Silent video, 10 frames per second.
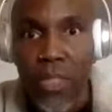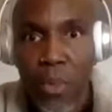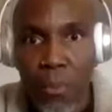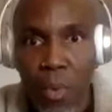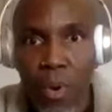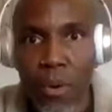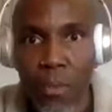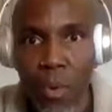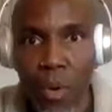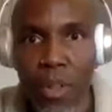the more
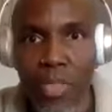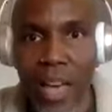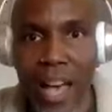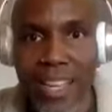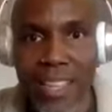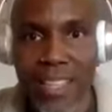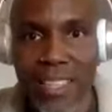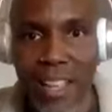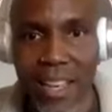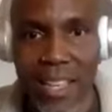and more that
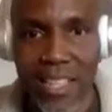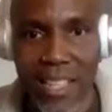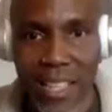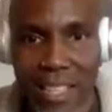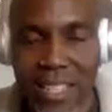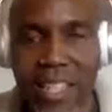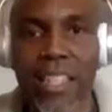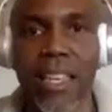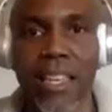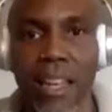is not
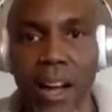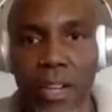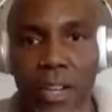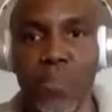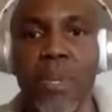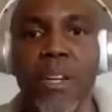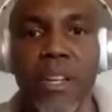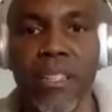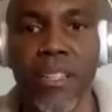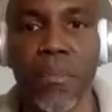existing in our
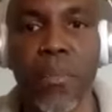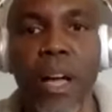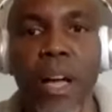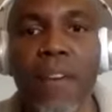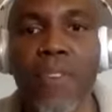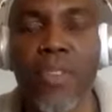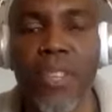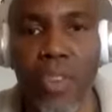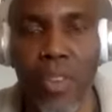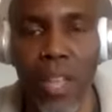experience, the more
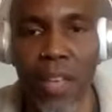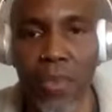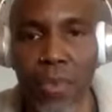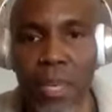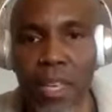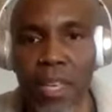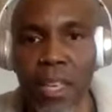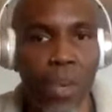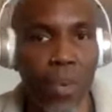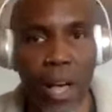effortless our life will be.
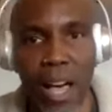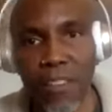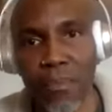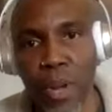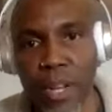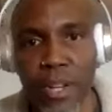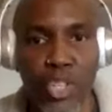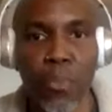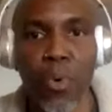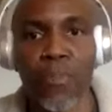We'll have more
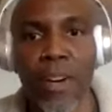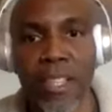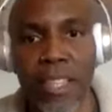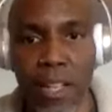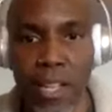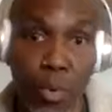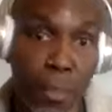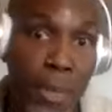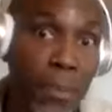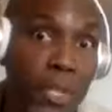energy, more vitality.
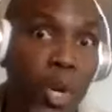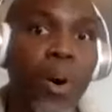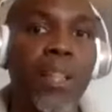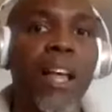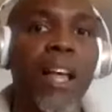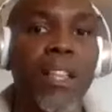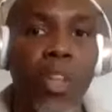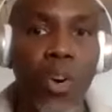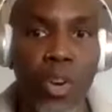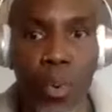We'll be able to go a lot
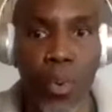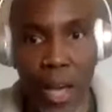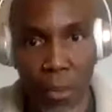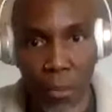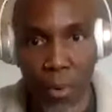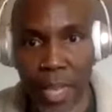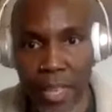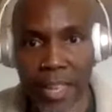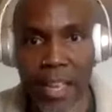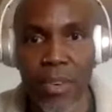longer without
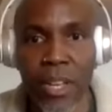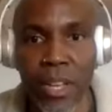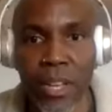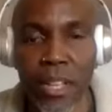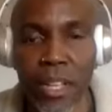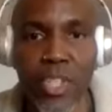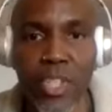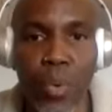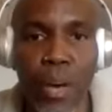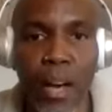breaking down. And
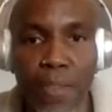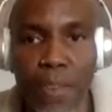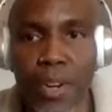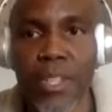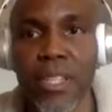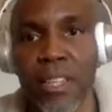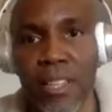so effort's